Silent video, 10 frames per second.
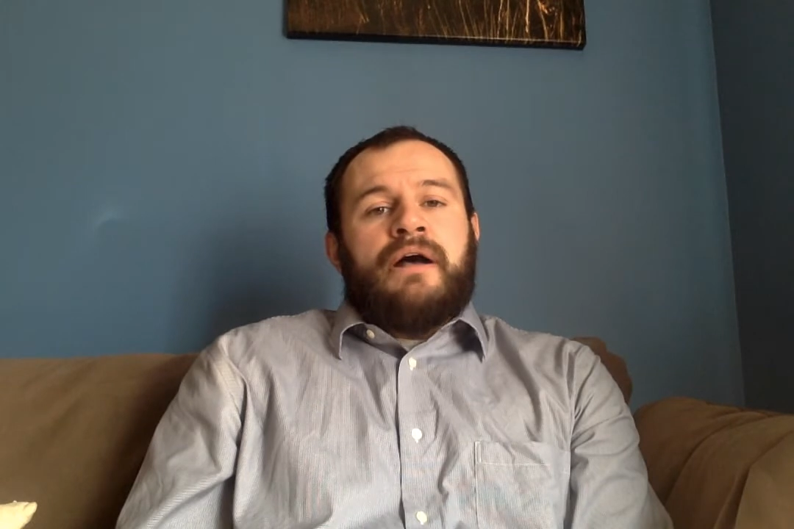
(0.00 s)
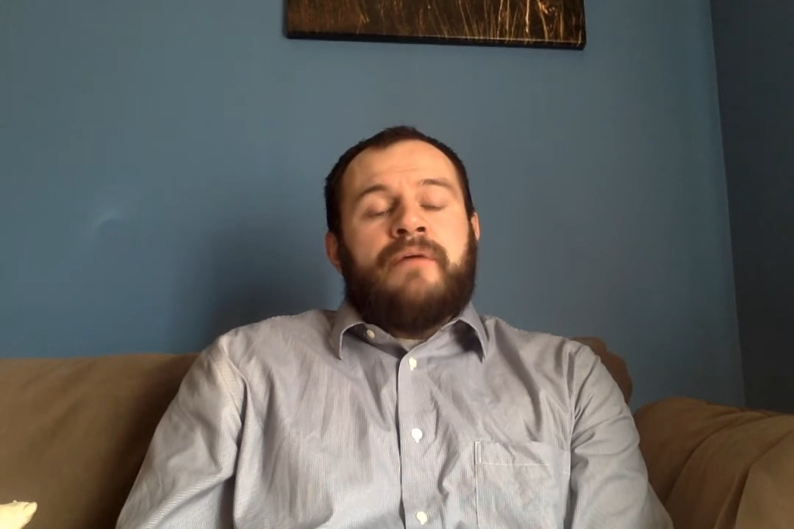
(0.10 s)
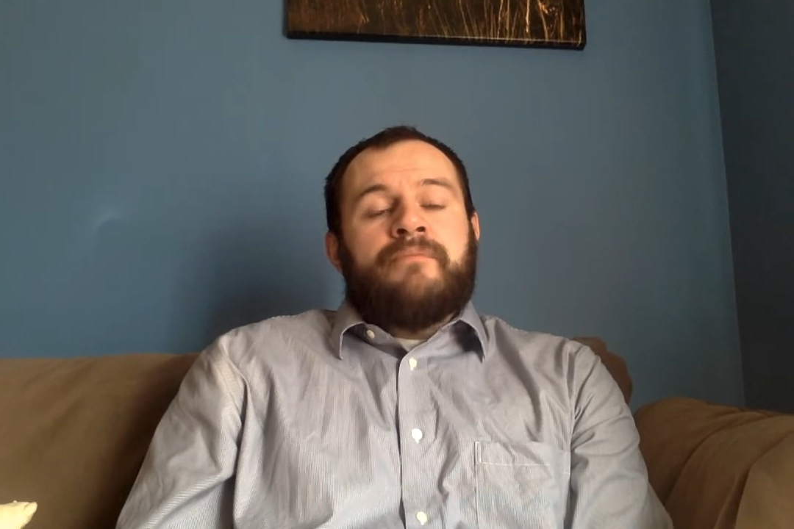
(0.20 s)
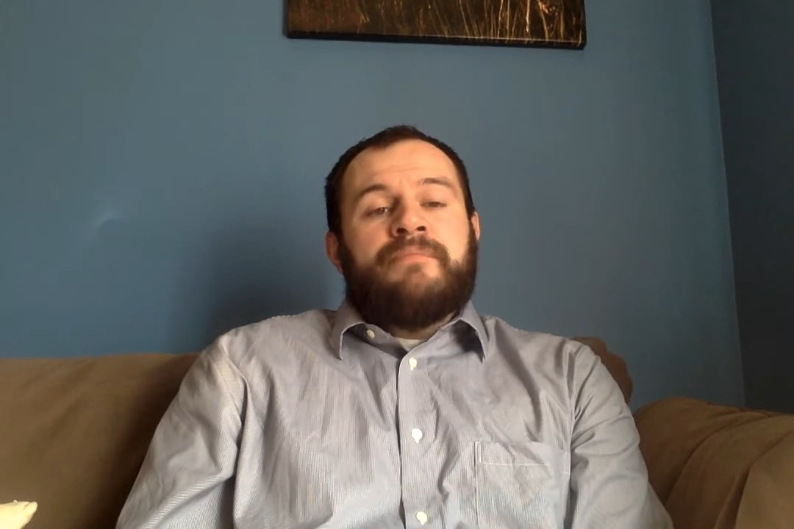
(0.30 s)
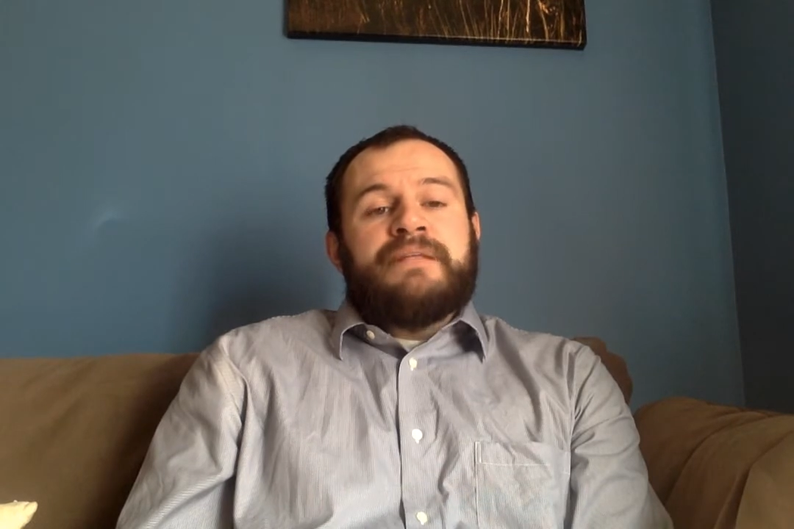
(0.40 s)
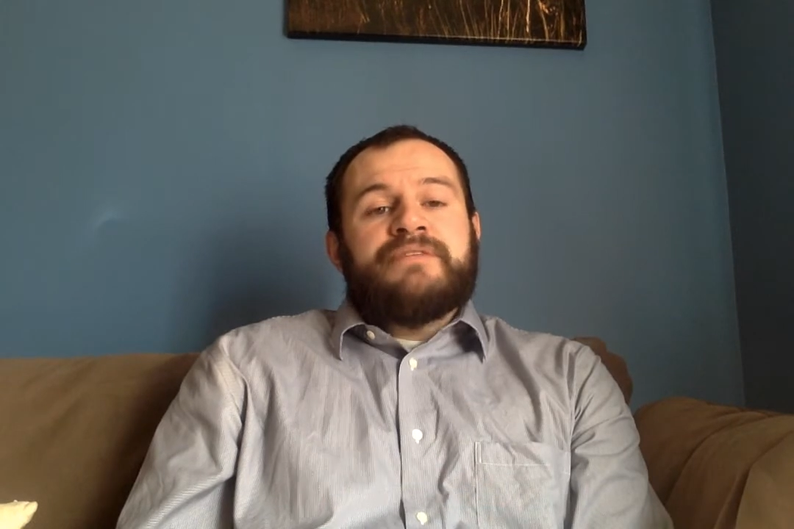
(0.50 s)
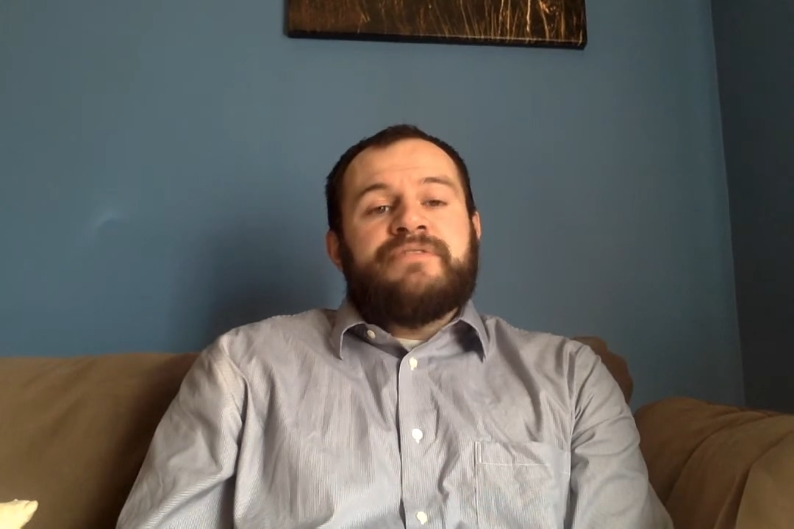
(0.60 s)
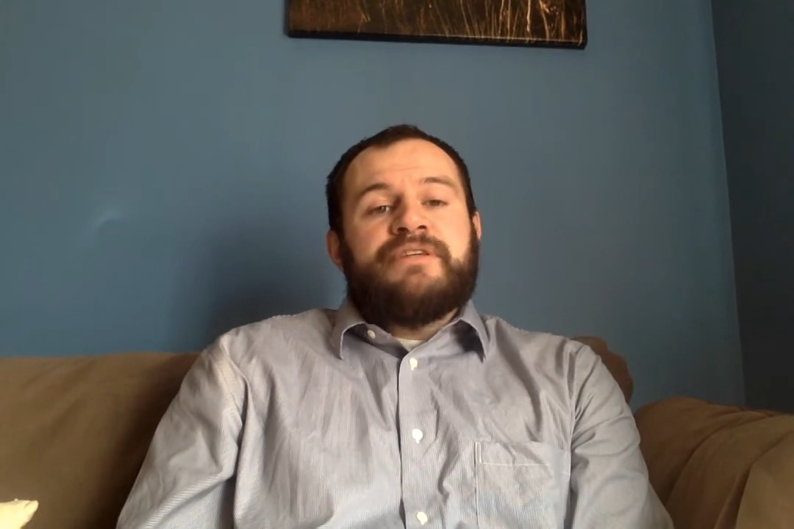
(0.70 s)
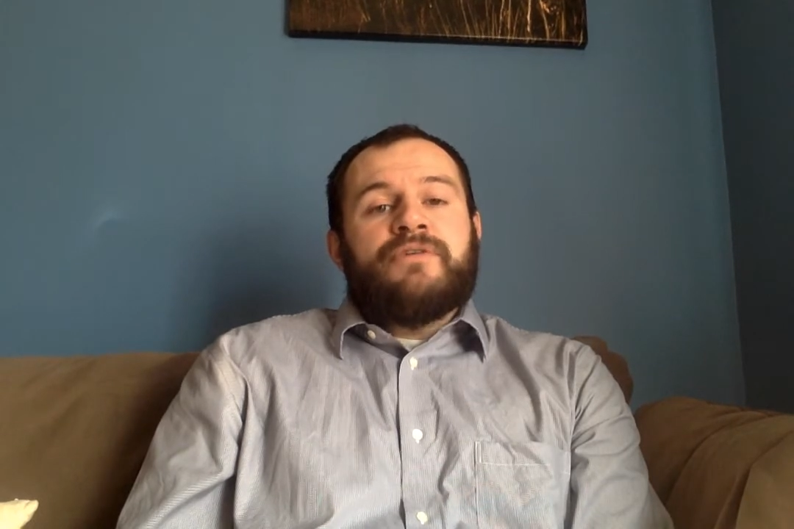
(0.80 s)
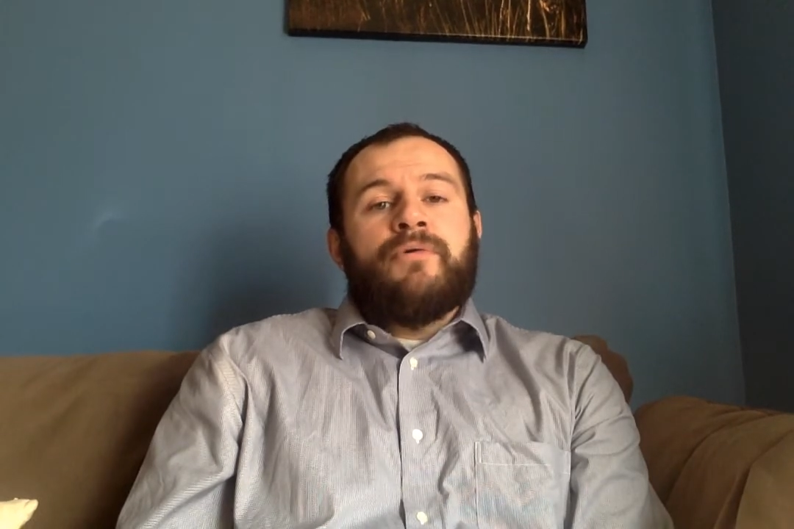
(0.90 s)
meets
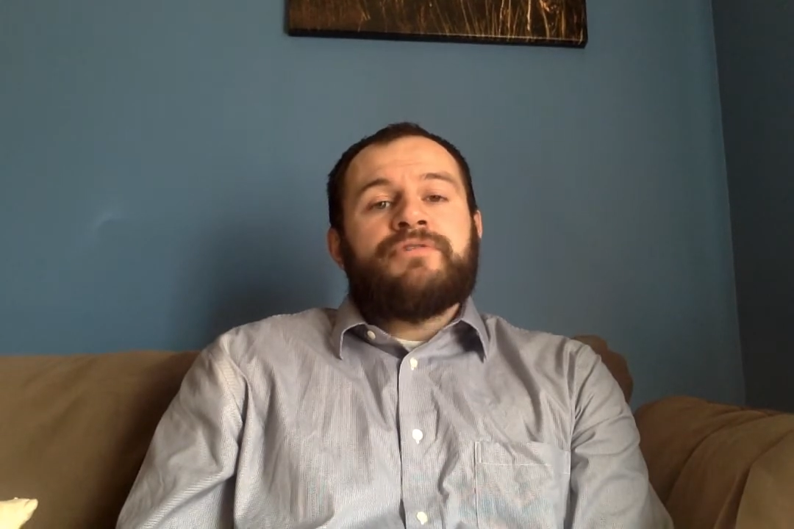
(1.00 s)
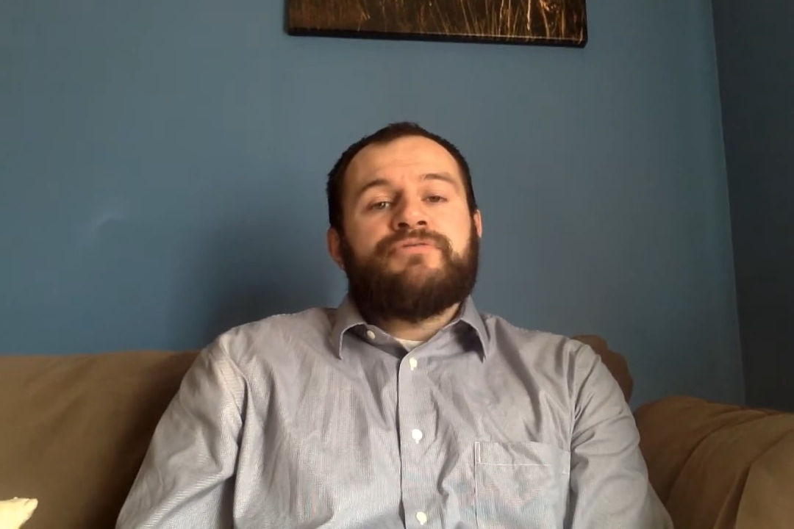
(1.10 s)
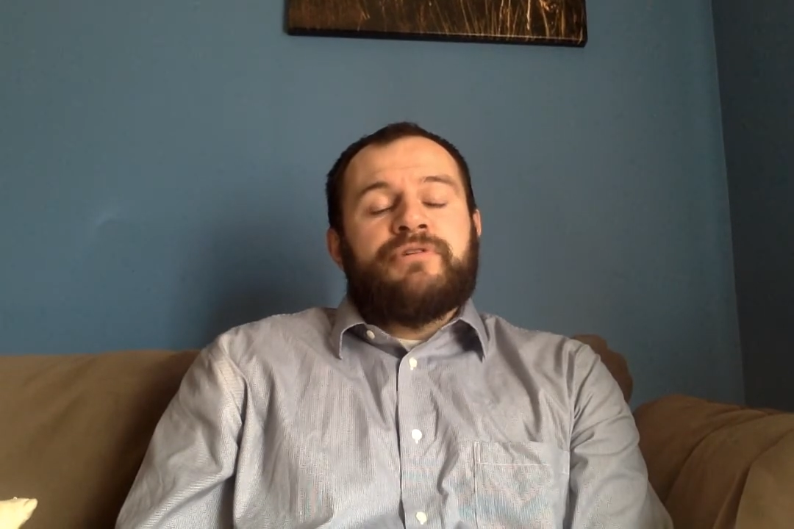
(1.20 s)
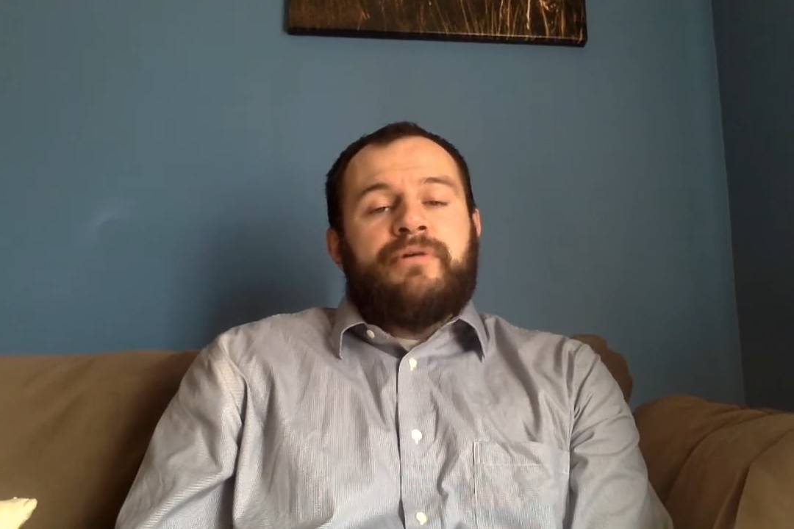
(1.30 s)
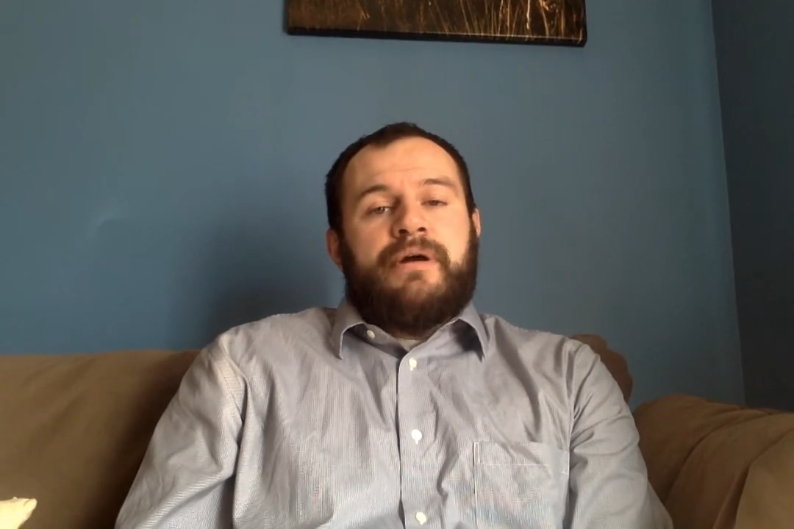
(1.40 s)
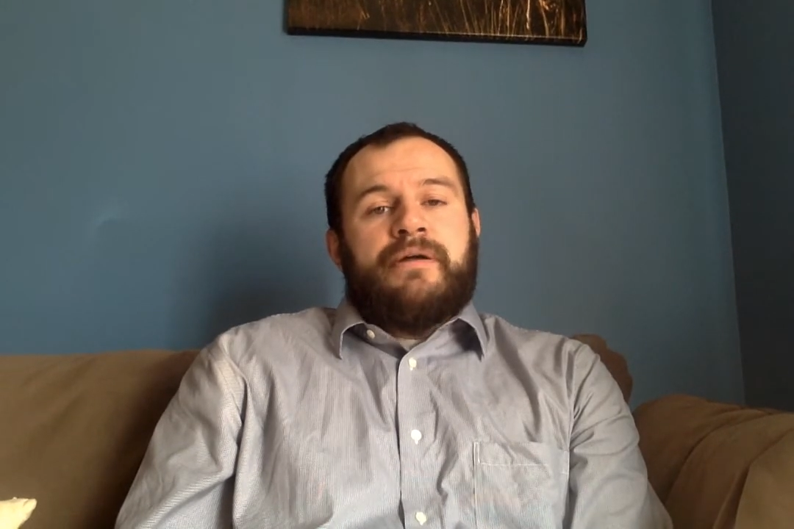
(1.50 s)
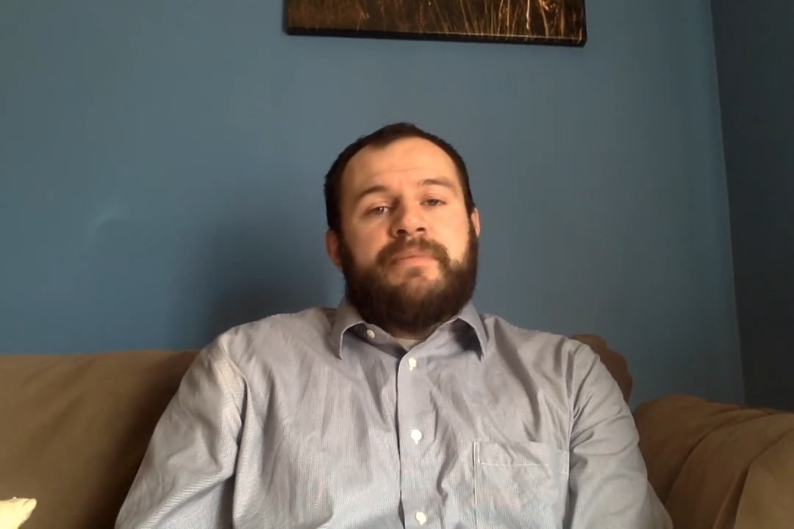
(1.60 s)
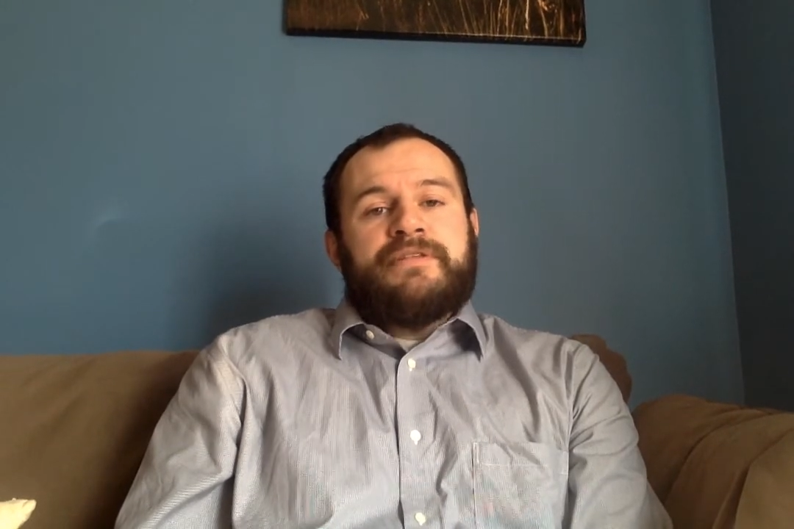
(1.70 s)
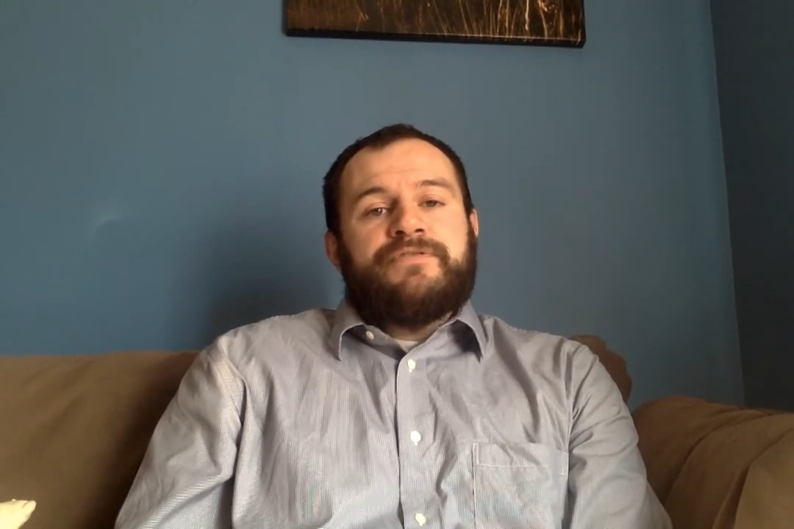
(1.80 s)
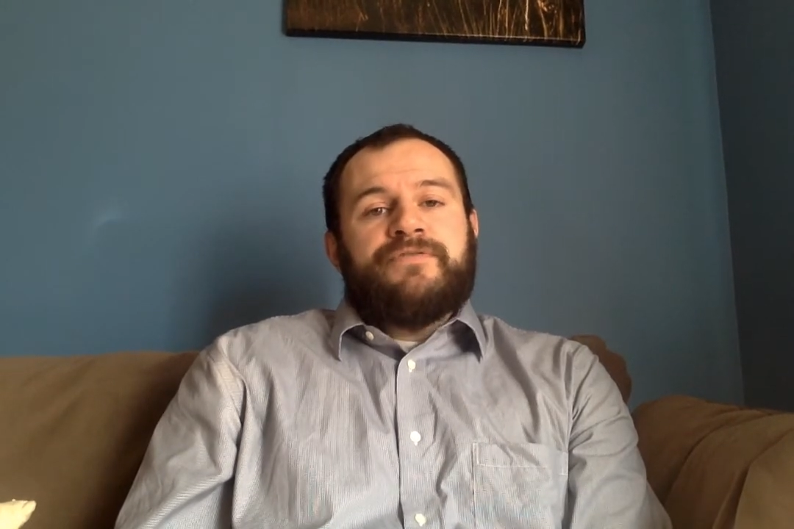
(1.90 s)
the course
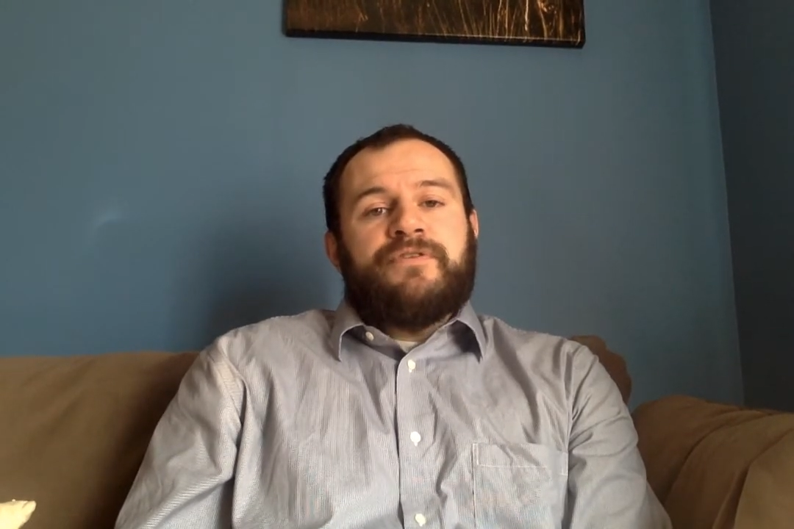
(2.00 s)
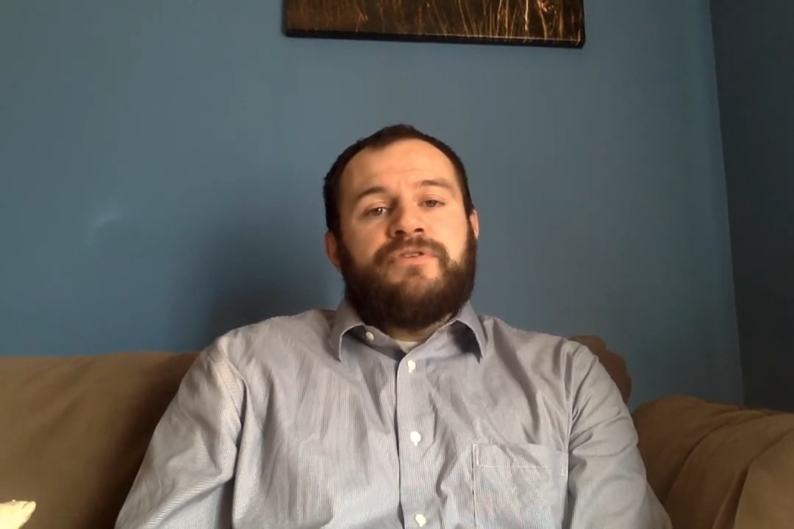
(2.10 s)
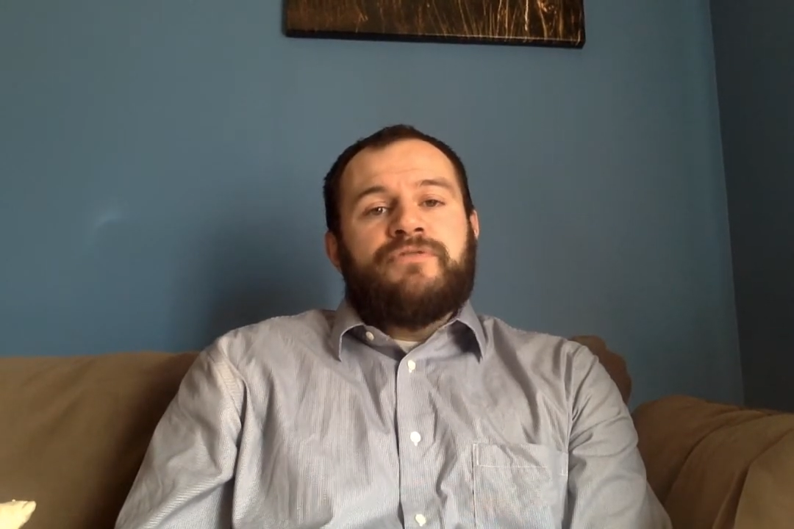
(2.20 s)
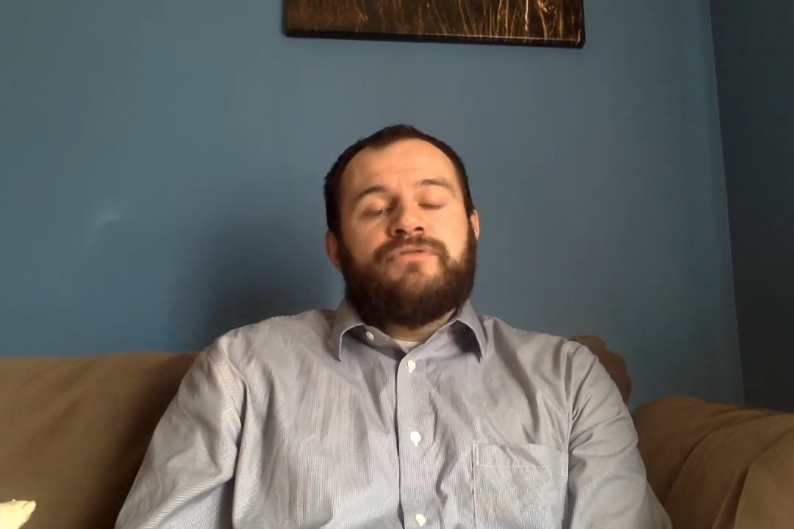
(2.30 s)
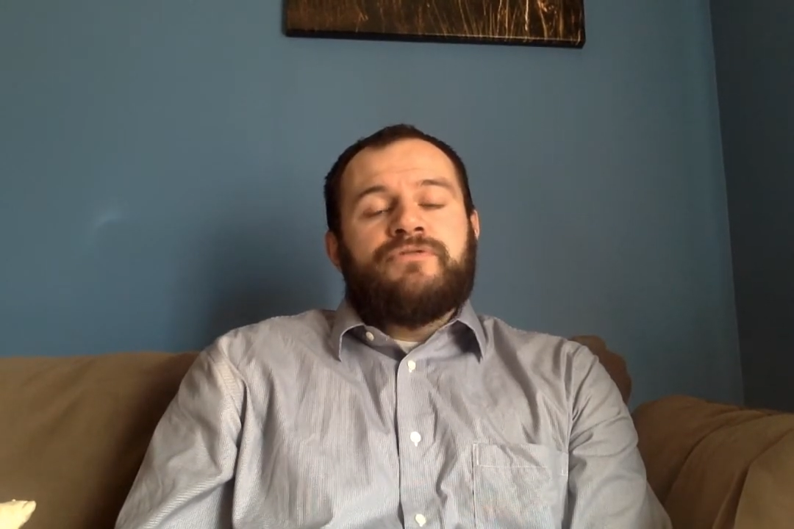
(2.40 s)
requirements for you